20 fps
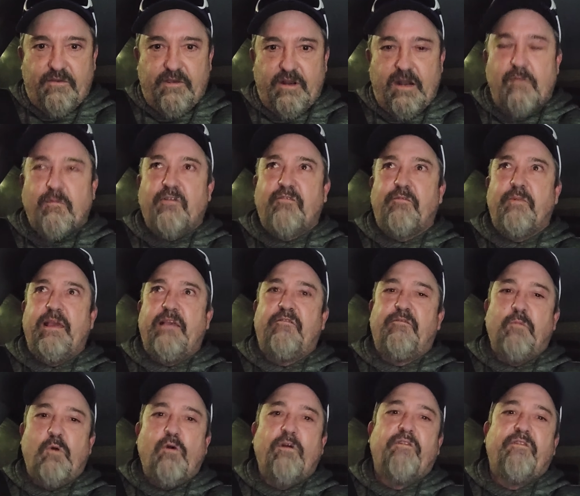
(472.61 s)
It almost makes
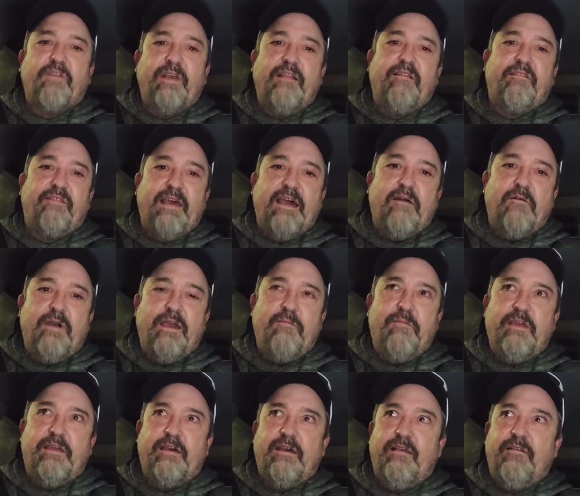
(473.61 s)
more sense that way,
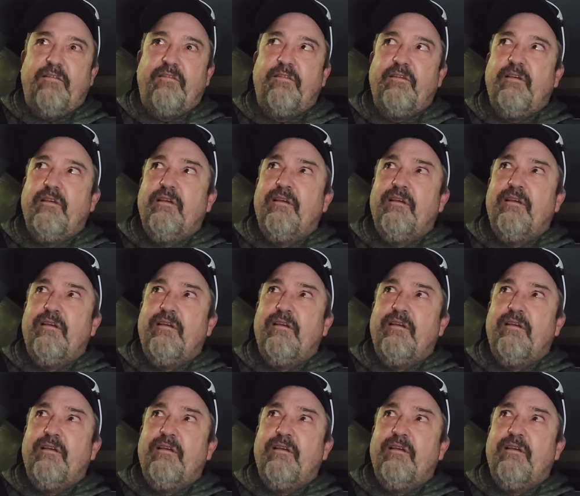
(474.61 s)
because